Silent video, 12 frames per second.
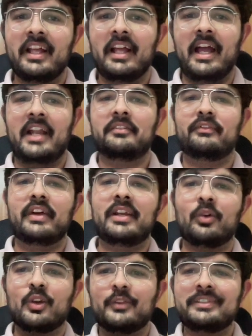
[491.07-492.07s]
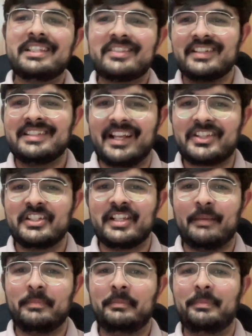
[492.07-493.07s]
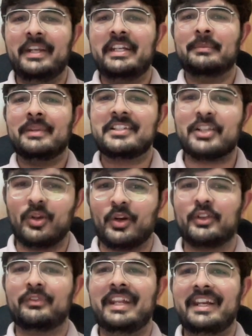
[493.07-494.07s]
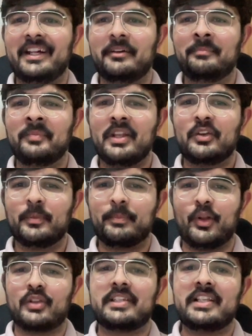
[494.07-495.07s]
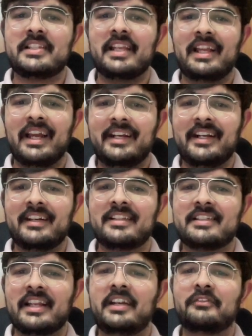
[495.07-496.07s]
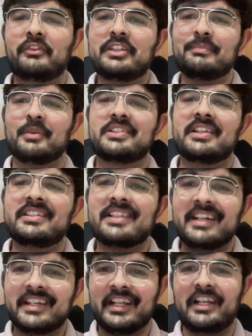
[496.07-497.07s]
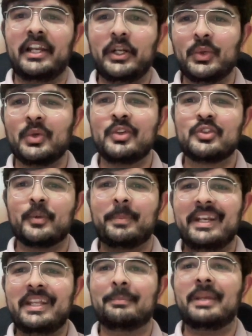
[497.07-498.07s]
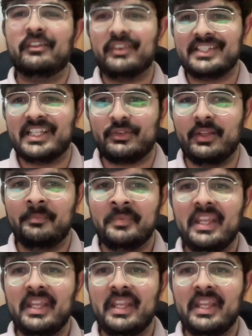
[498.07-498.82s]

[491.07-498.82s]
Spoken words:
And when all of these transactions happen, Paytm gets a lot of data to process and understand which merchants it can lend to. So Paytm benefits this way.